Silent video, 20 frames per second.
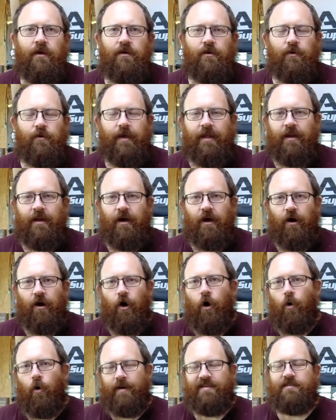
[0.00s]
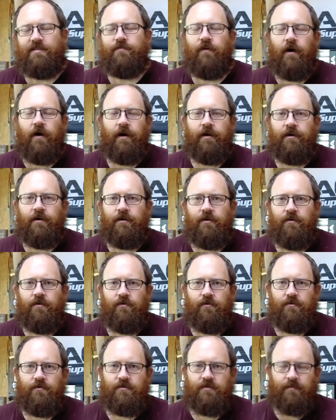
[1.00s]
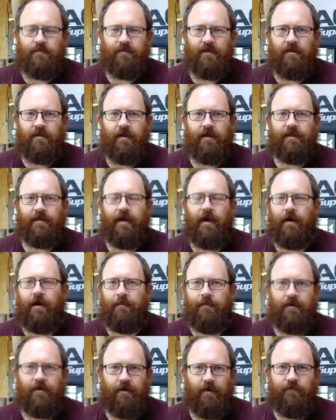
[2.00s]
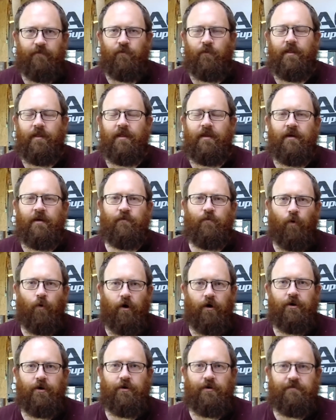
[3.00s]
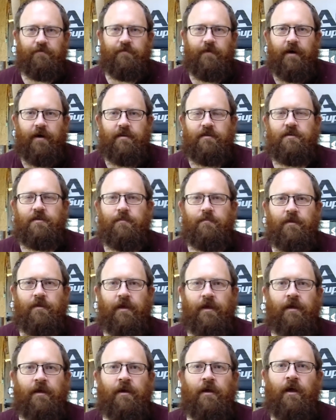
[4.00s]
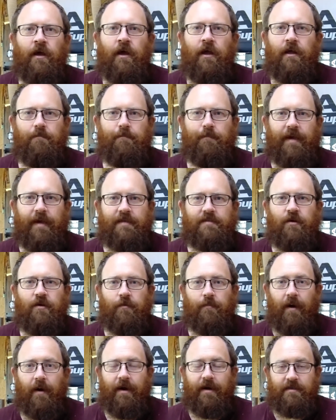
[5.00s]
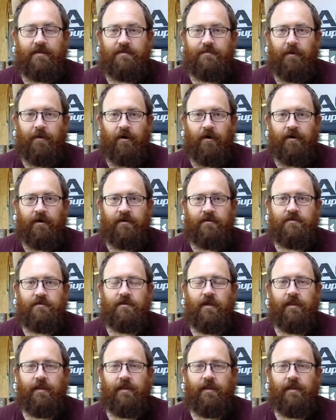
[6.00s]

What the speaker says: You cannot always find something like that. I mean, if with enough work, you can find something based on my experience.